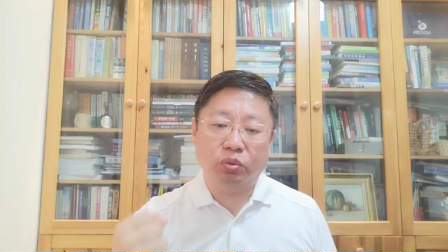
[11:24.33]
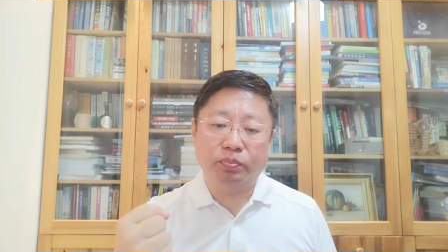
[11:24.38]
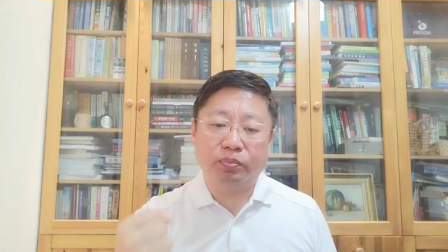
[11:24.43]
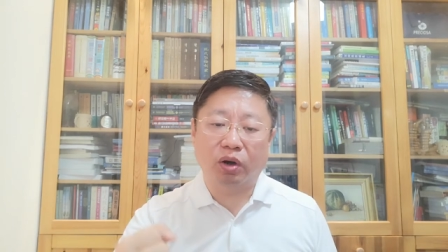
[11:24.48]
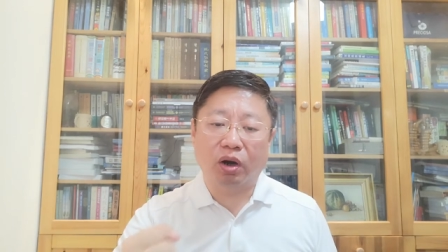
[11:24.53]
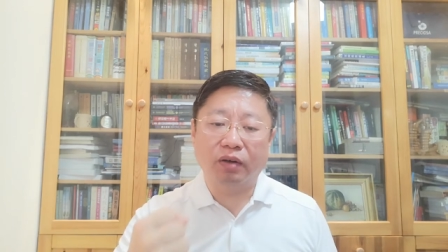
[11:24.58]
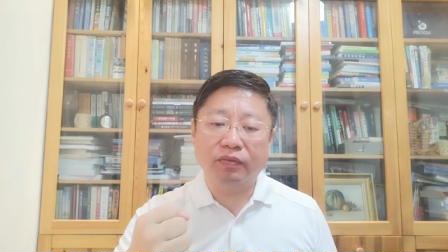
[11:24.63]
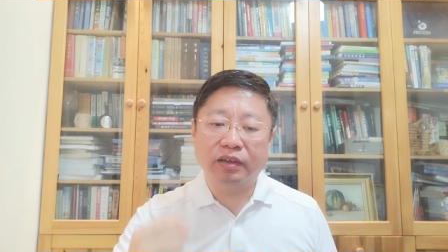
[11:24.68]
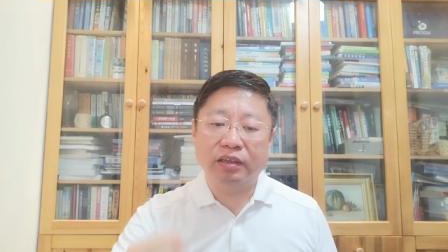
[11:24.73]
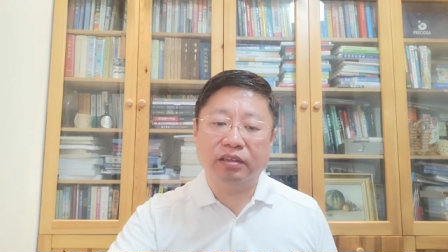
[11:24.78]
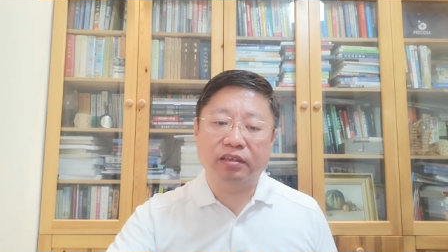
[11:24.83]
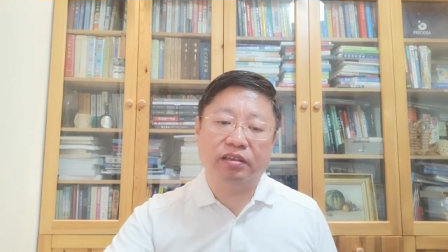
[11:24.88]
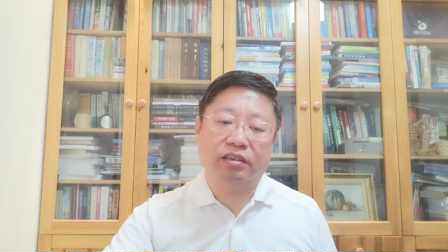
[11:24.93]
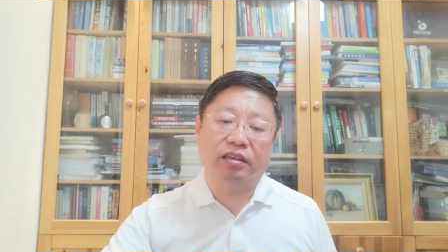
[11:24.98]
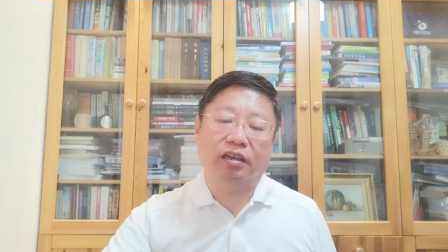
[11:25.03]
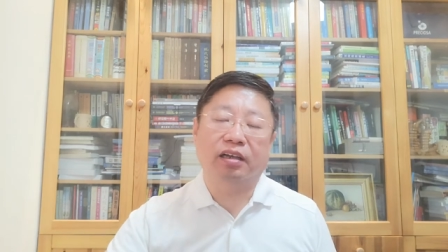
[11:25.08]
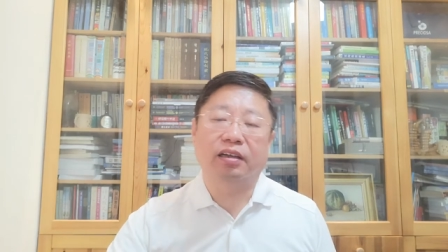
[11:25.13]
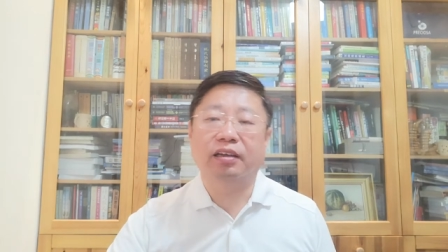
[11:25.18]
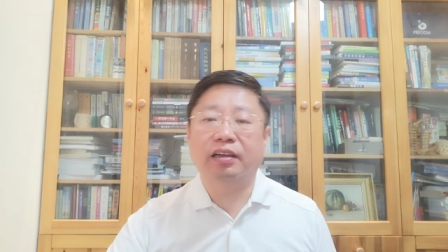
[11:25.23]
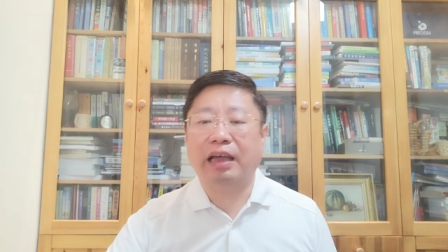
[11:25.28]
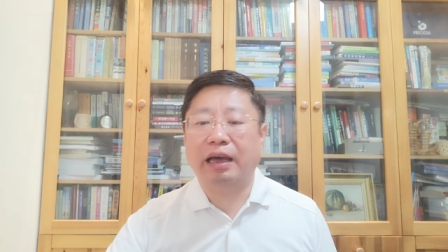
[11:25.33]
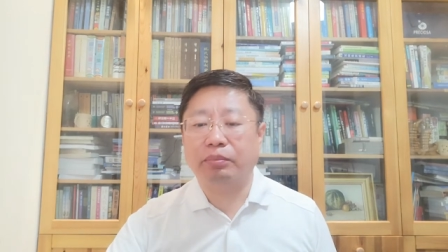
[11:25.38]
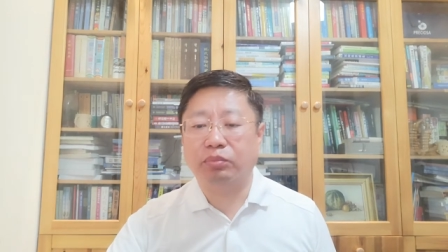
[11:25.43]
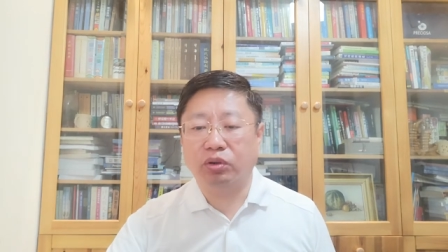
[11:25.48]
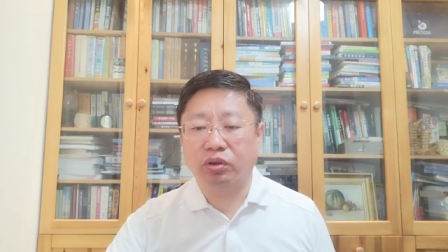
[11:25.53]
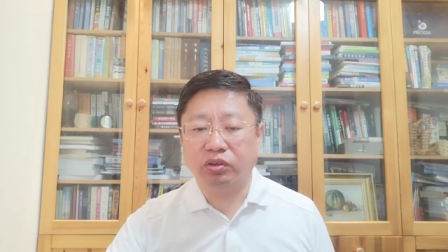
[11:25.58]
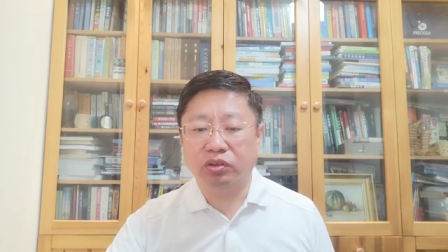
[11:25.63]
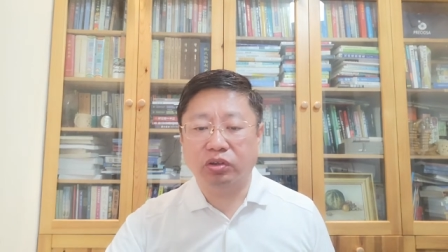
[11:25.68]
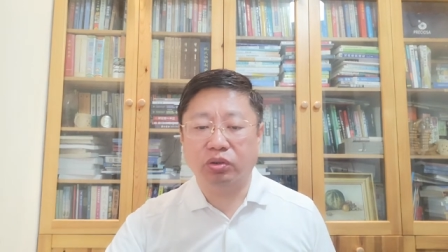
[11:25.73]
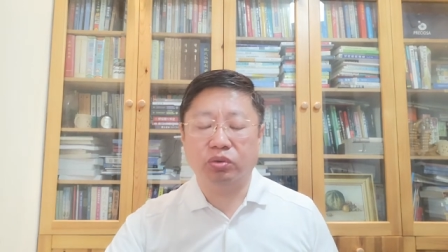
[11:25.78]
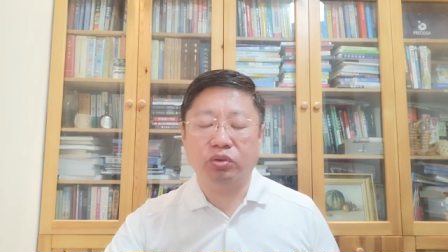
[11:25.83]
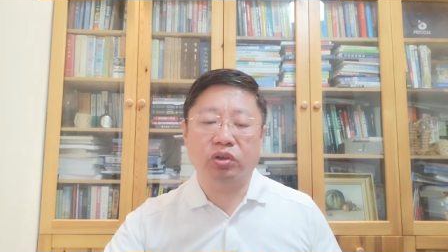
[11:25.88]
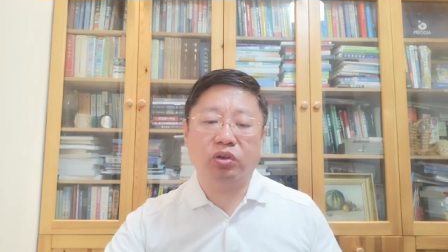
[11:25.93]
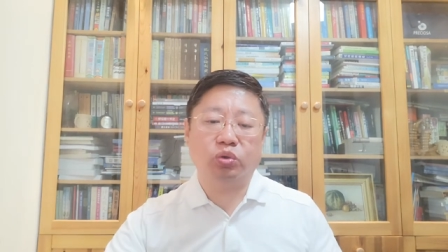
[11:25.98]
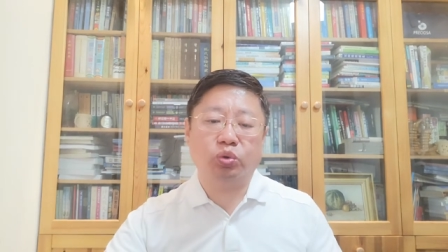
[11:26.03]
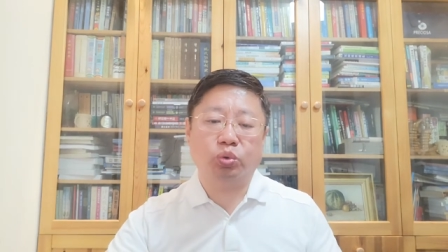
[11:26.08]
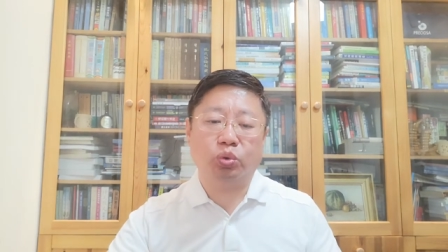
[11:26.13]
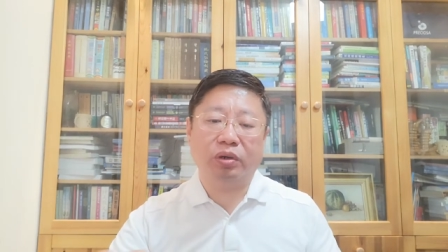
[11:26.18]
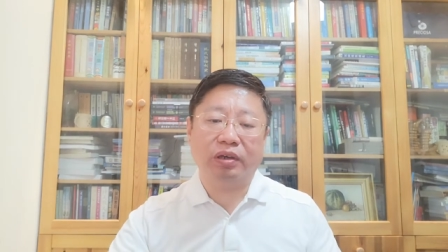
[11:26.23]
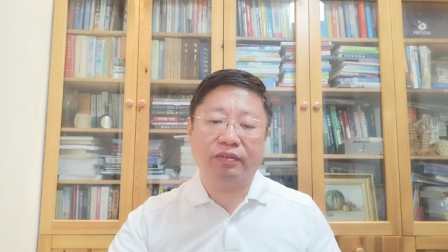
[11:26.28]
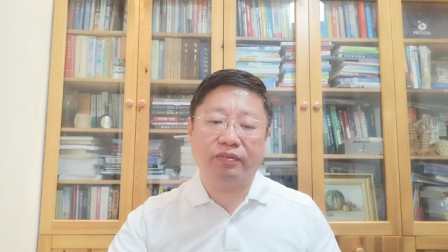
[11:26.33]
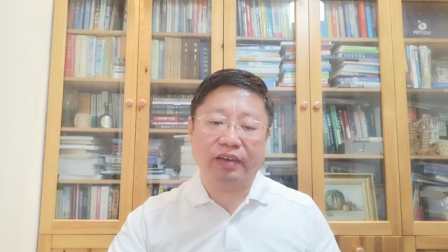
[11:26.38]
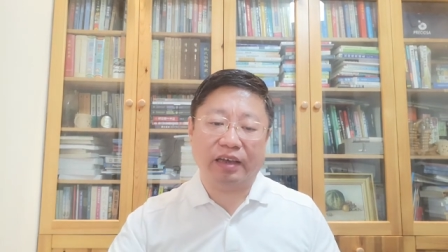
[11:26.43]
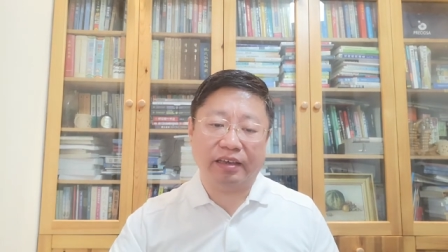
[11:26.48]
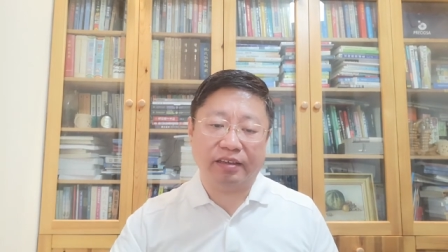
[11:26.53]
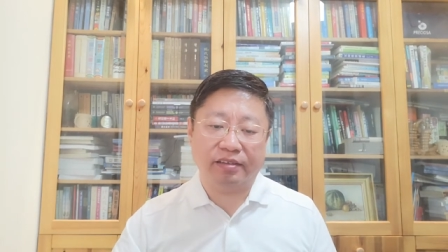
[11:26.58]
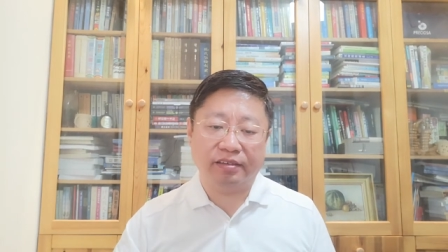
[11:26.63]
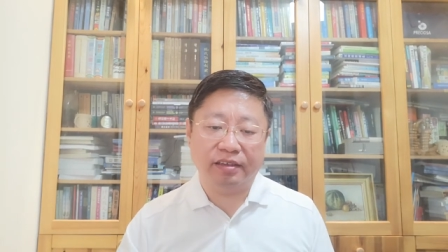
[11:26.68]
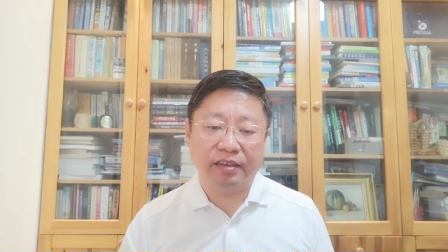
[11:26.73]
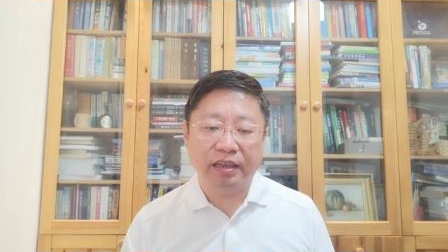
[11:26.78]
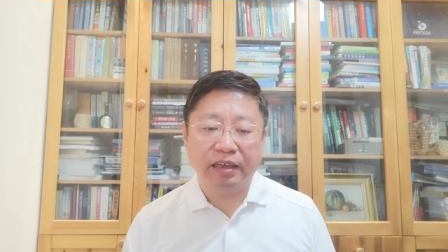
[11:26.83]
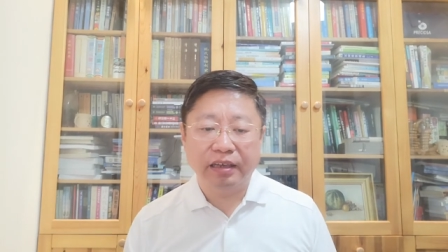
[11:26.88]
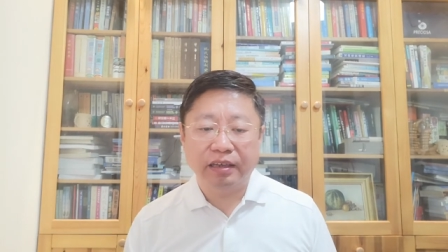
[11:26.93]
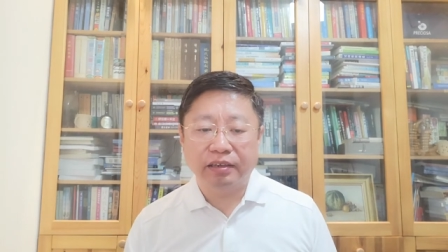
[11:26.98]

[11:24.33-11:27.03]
prevent the library. So there are three ways